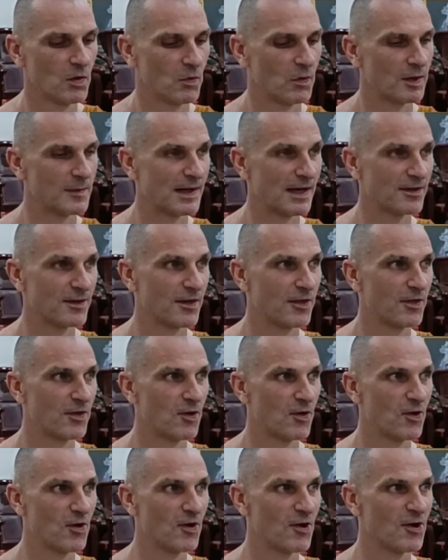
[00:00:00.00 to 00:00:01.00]
What about the
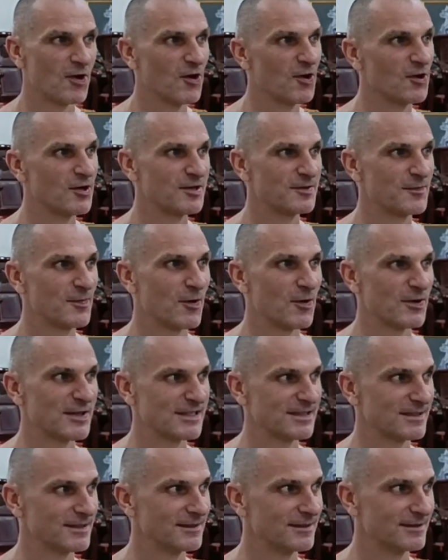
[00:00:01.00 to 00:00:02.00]
third
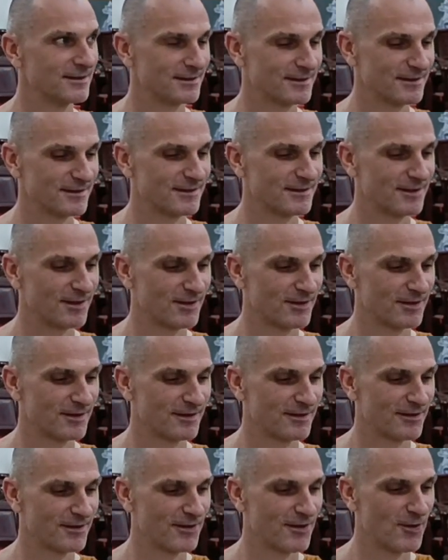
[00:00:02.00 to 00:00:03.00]
person,
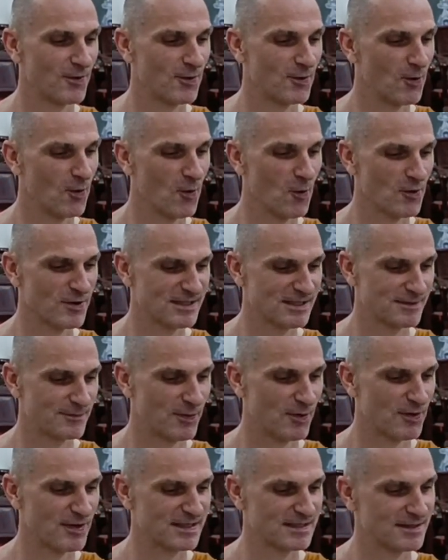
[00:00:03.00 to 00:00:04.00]
third horse
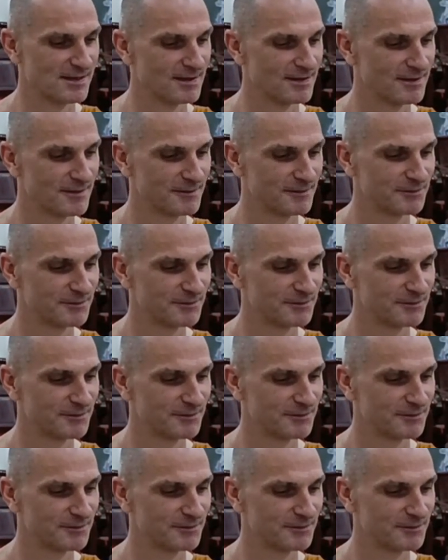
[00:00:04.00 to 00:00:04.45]
person?